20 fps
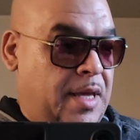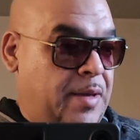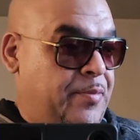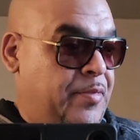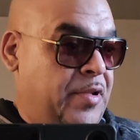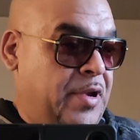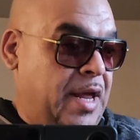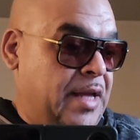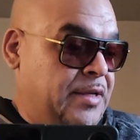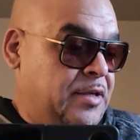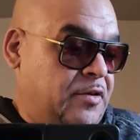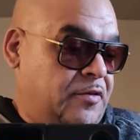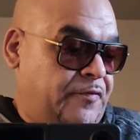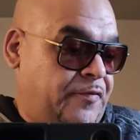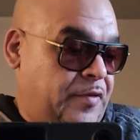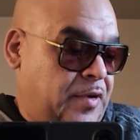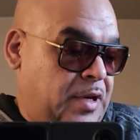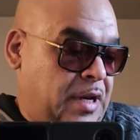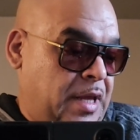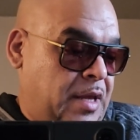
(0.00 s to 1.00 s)
But I just
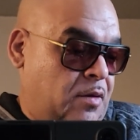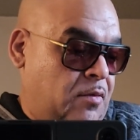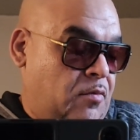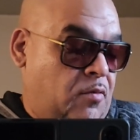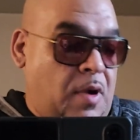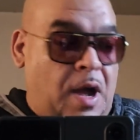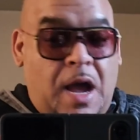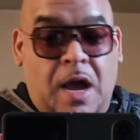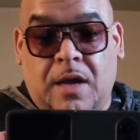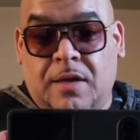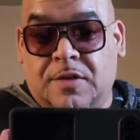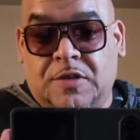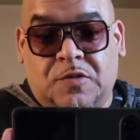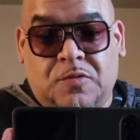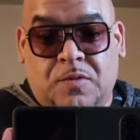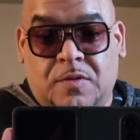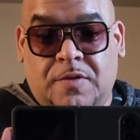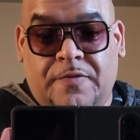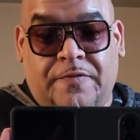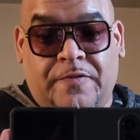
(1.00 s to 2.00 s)
feel like, wow, this
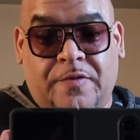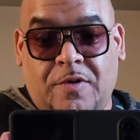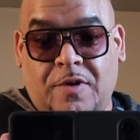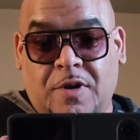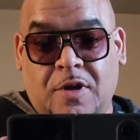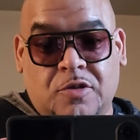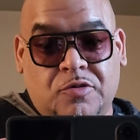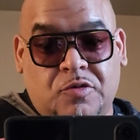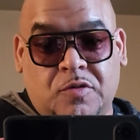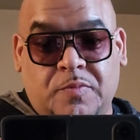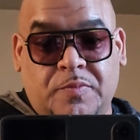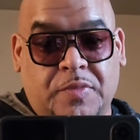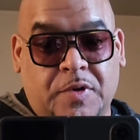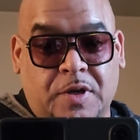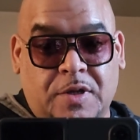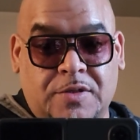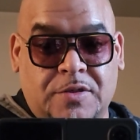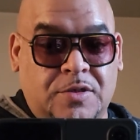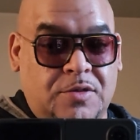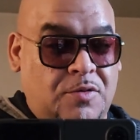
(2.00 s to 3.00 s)
one for
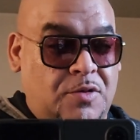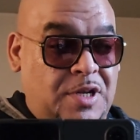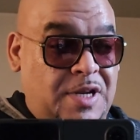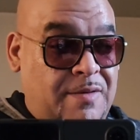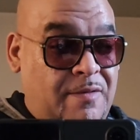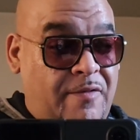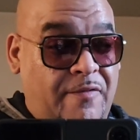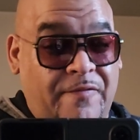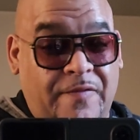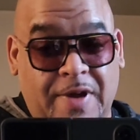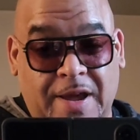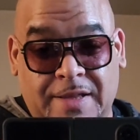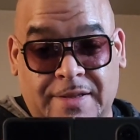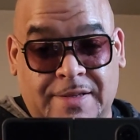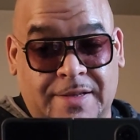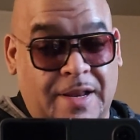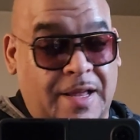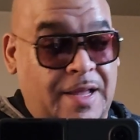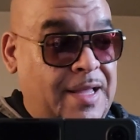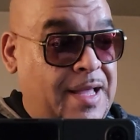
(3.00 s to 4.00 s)
$100, you know, you never find
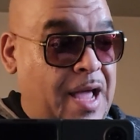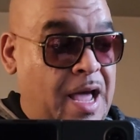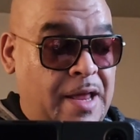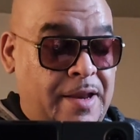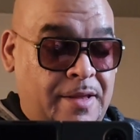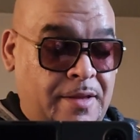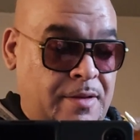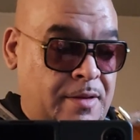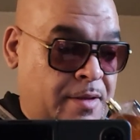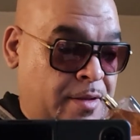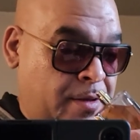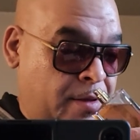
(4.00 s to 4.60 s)
it. I got it.